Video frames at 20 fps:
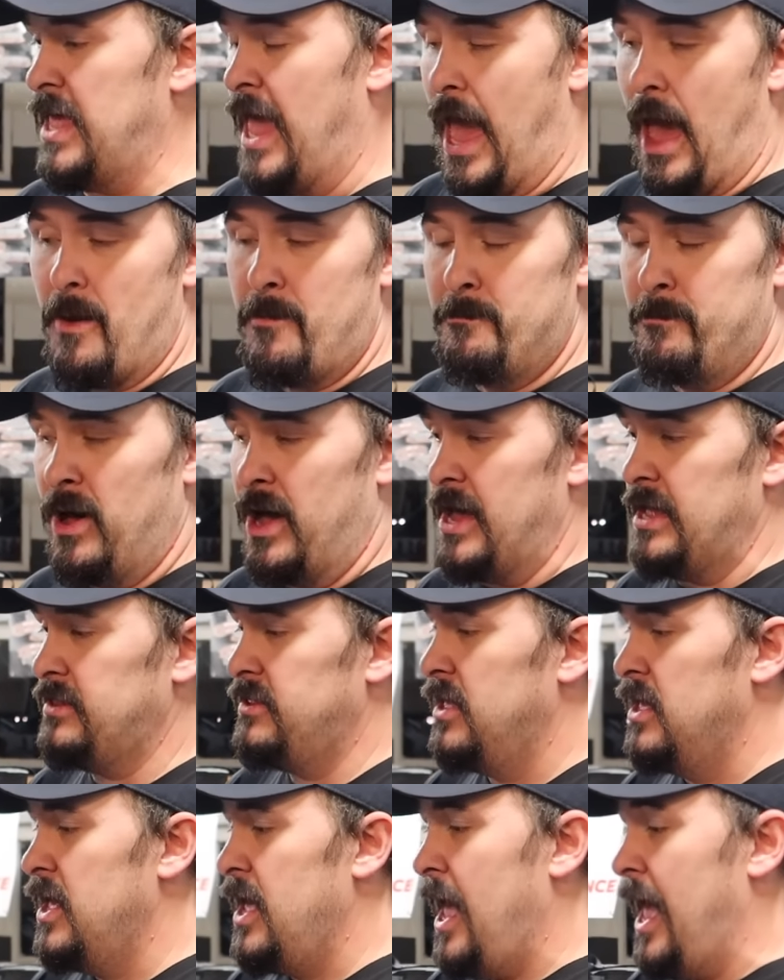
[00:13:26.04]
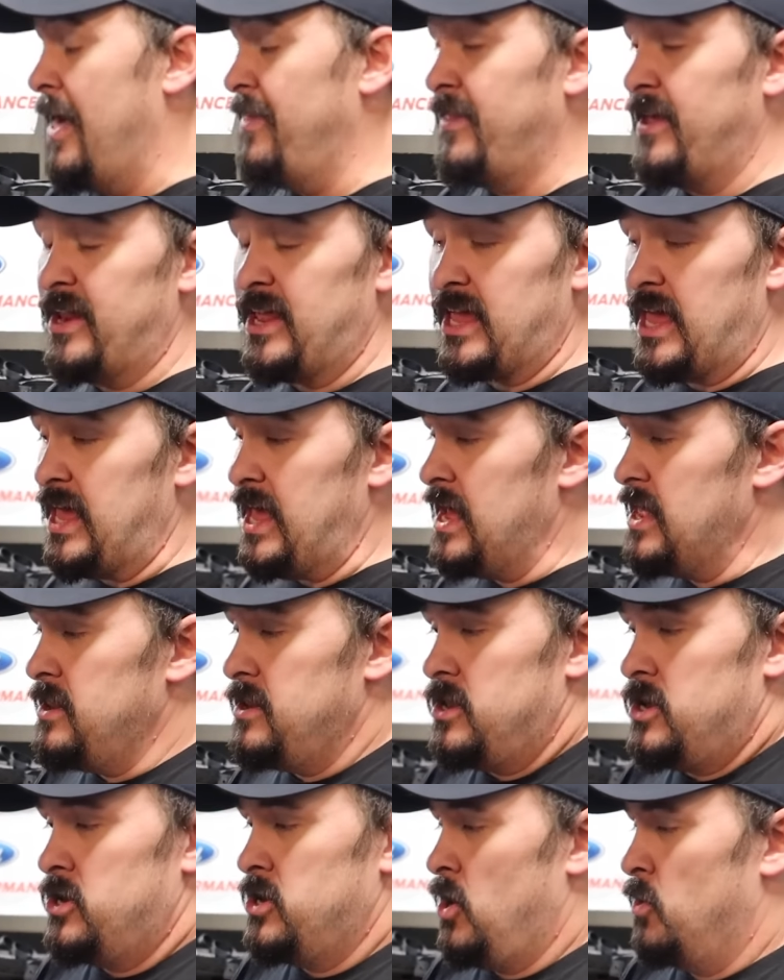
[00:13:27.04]
Yeah, and then
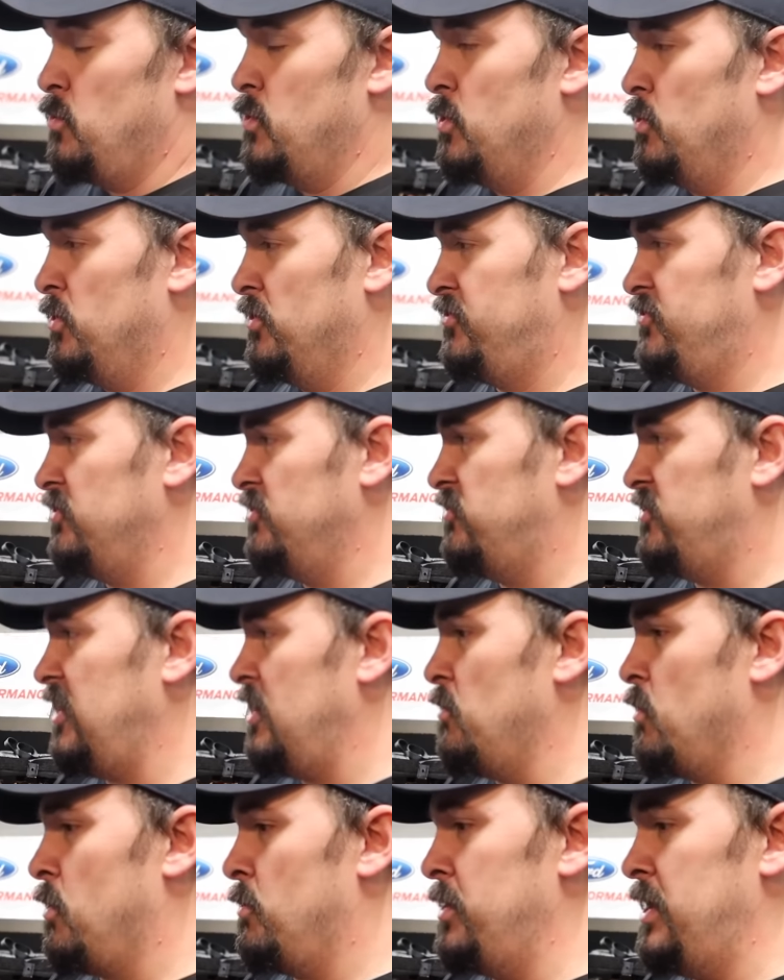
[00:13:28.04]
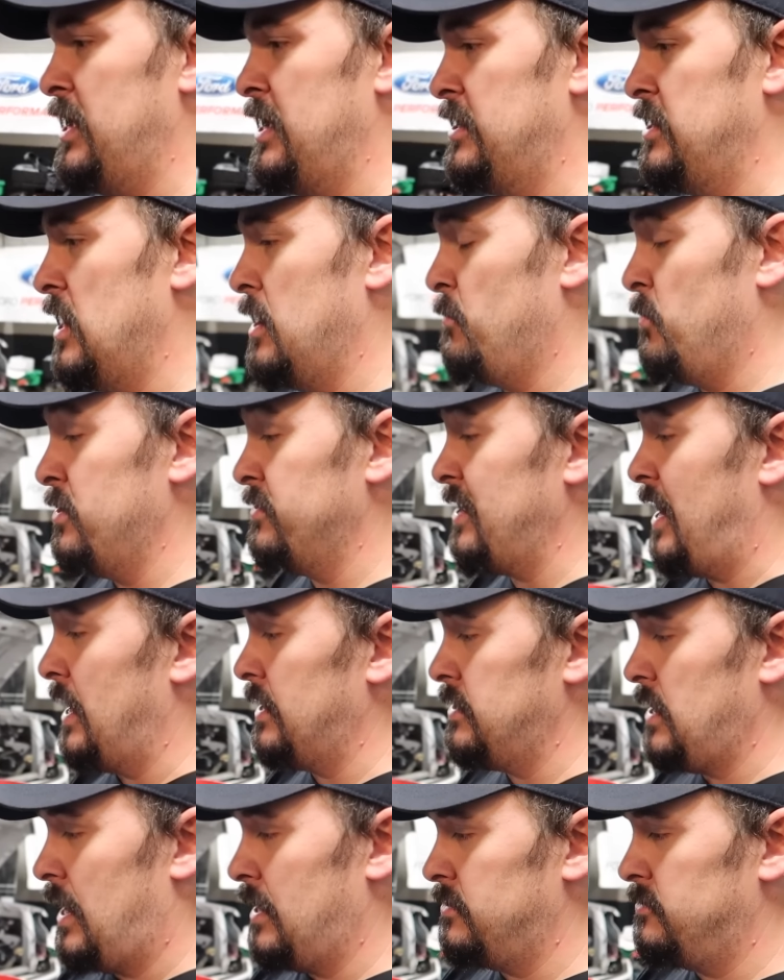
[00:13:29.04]
again, you know, we'll still see where we end up with.
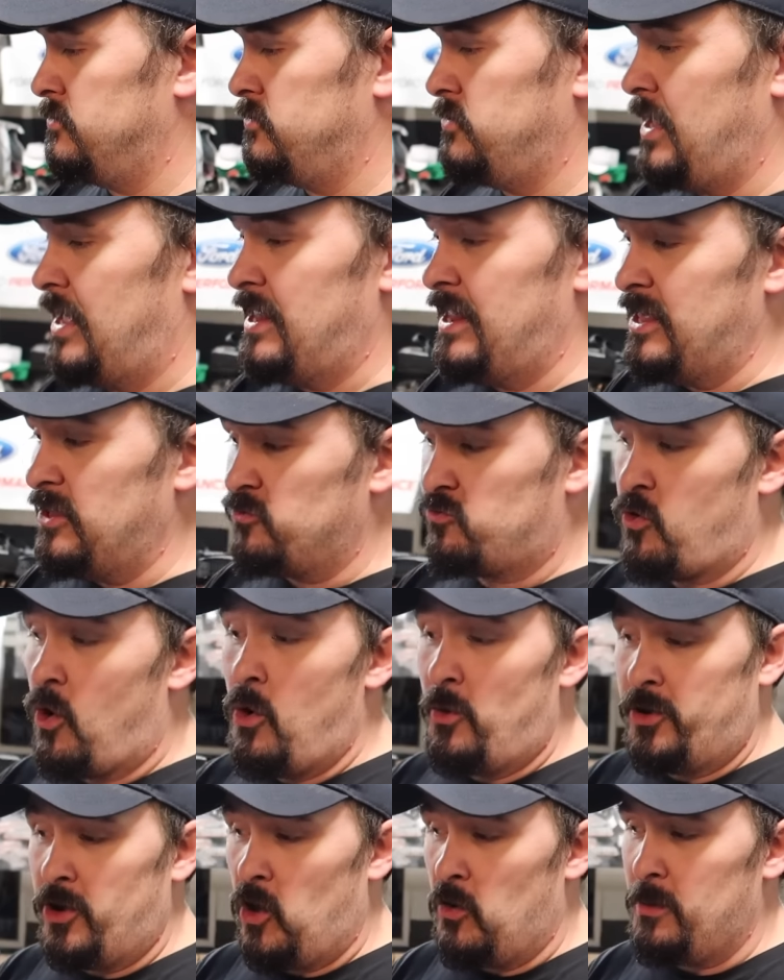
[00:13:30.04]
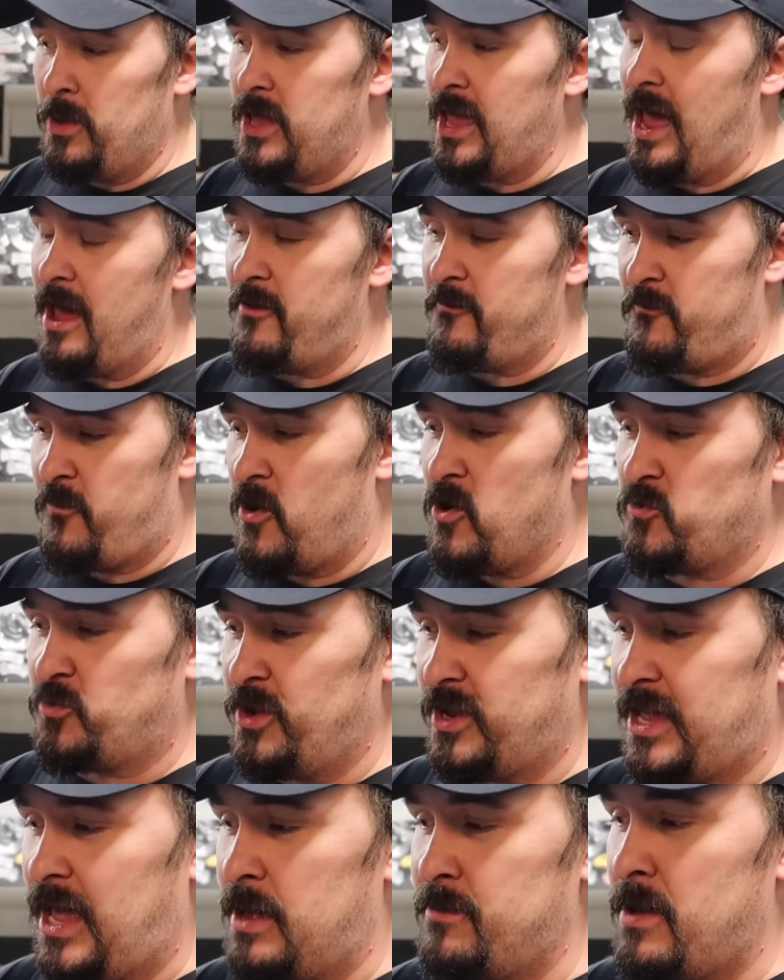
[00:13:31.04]
It is growing on me at first
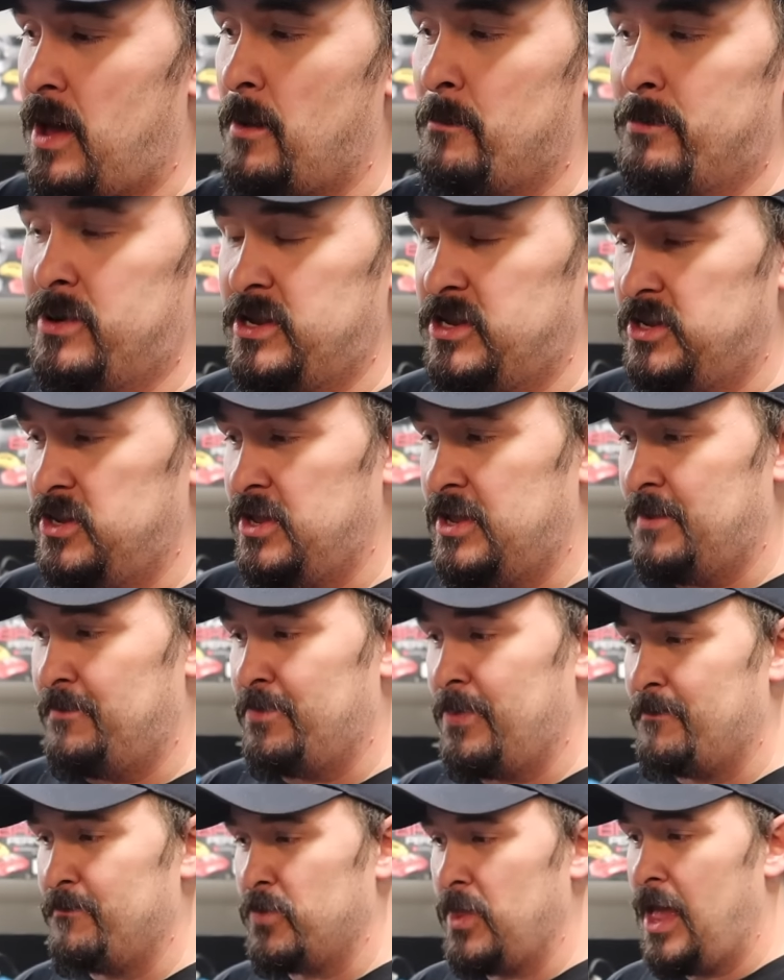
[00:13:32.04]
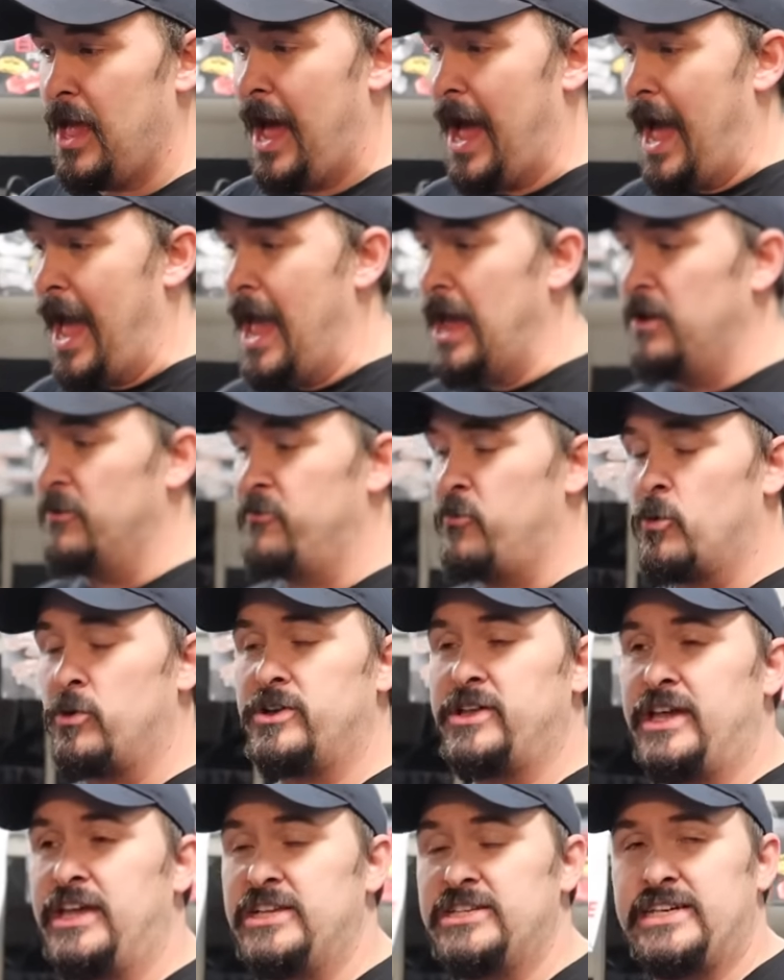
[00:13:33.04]
when it came out, but I had a
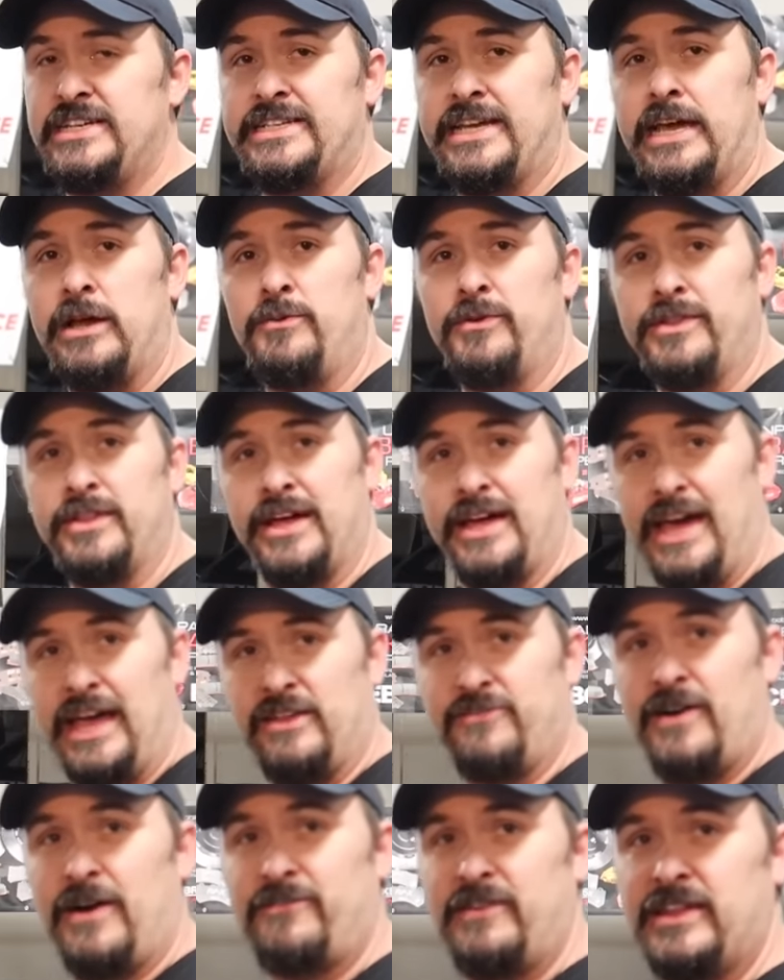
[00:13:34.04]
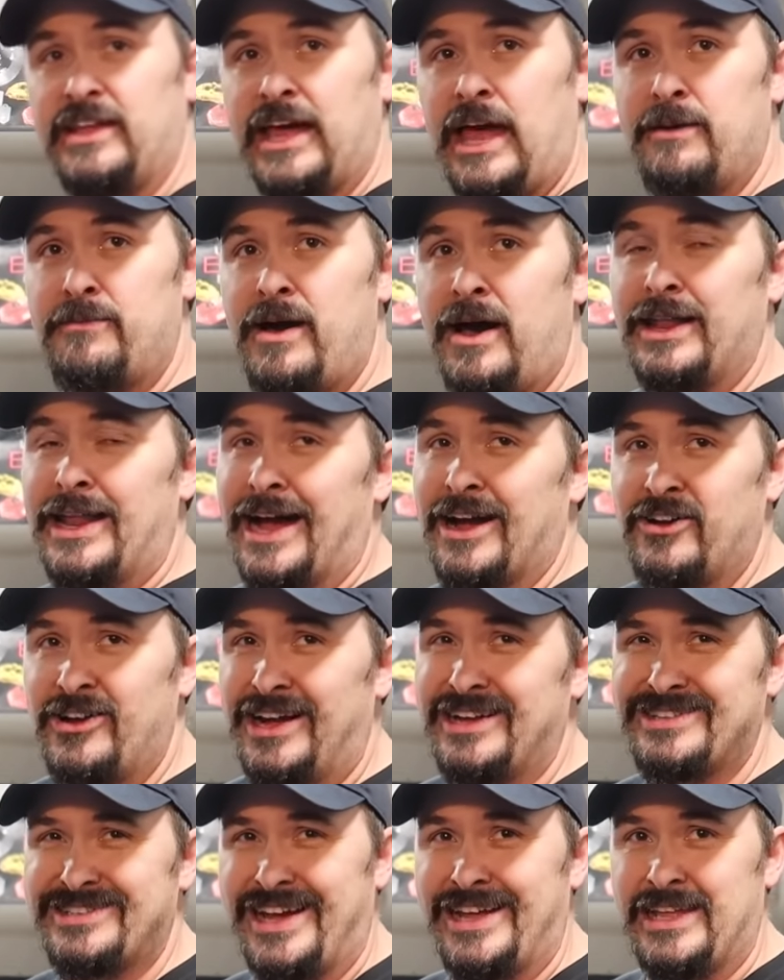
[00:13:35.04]
14 GT when the S550 came out, and I could
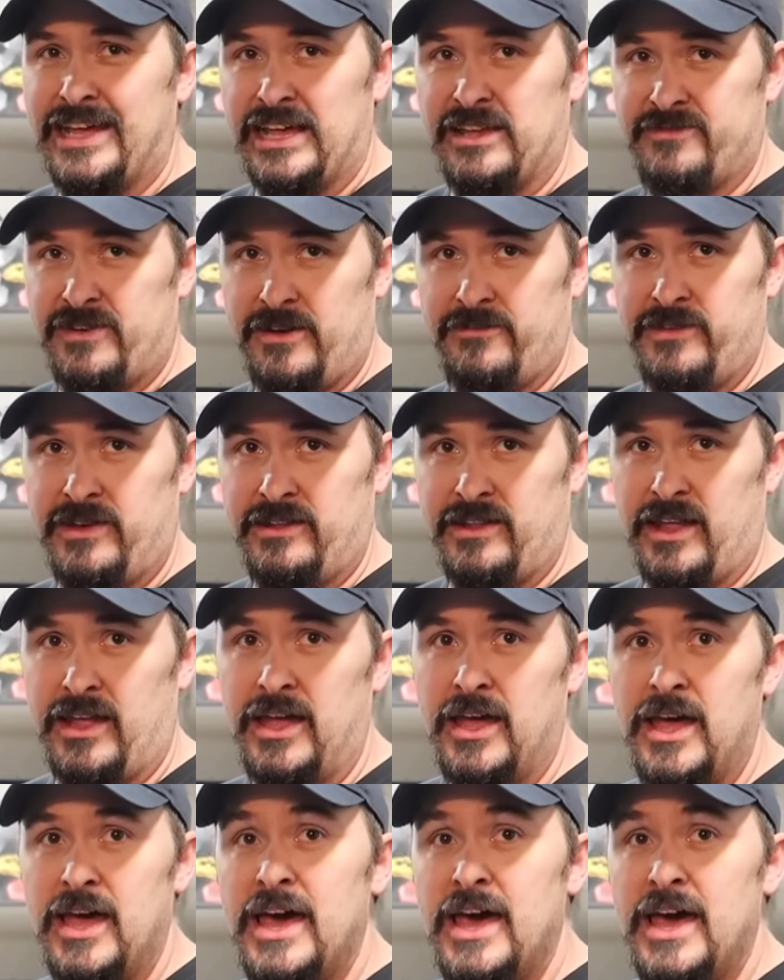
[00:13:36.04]
not stand the S550.